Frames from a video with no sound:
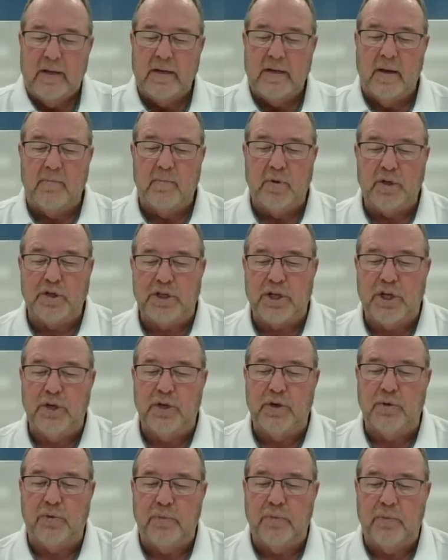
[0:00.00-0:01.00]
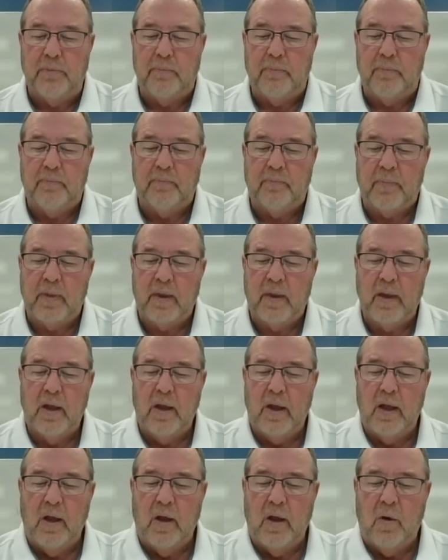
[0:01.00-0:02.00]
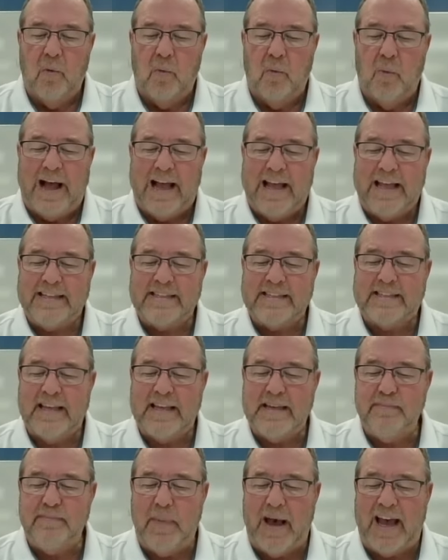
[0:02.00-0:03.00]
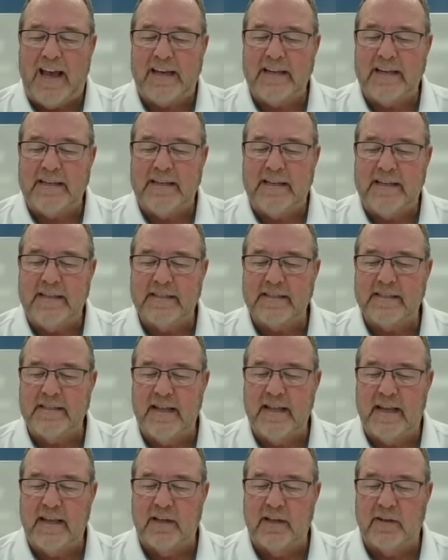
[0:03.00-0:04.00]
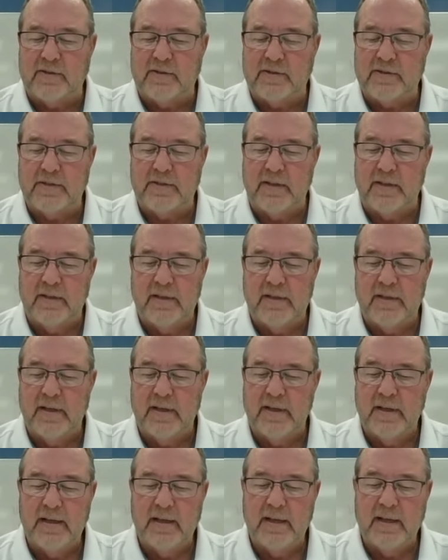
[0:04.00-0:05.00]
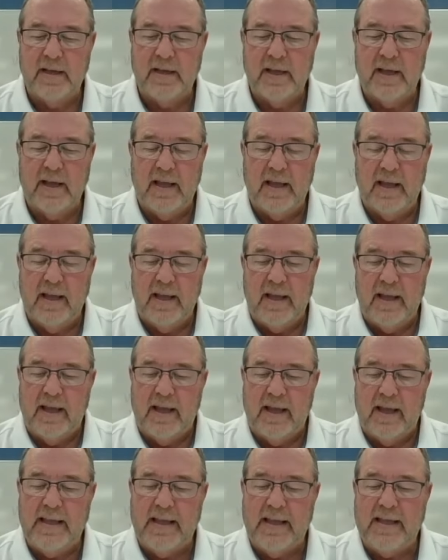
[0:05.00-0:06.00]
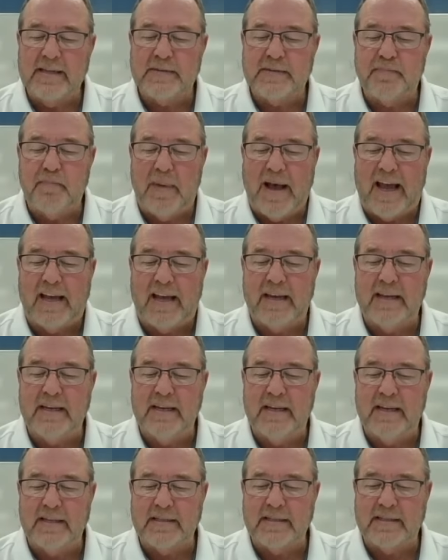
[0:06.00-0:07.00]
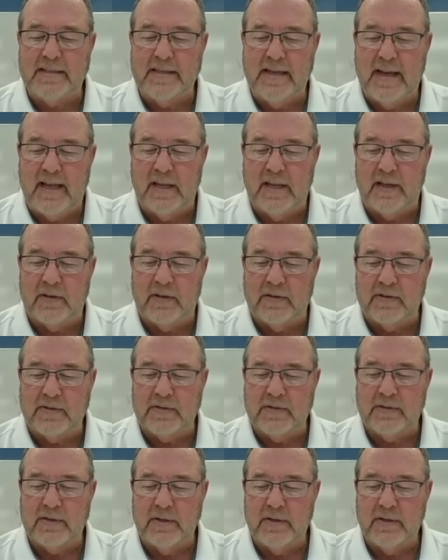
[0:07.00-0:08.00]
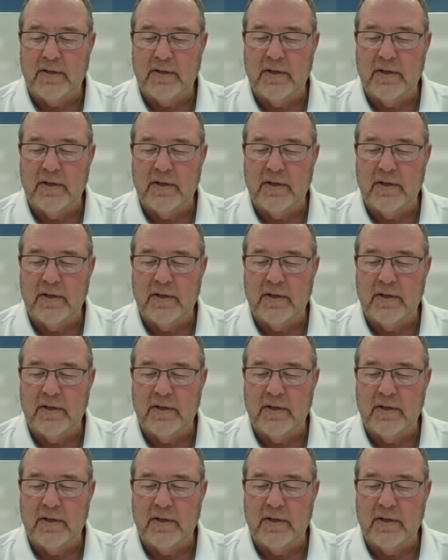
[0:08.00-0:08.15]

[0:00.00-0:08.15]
Number 2, why is he biting his nails? He is biting his nails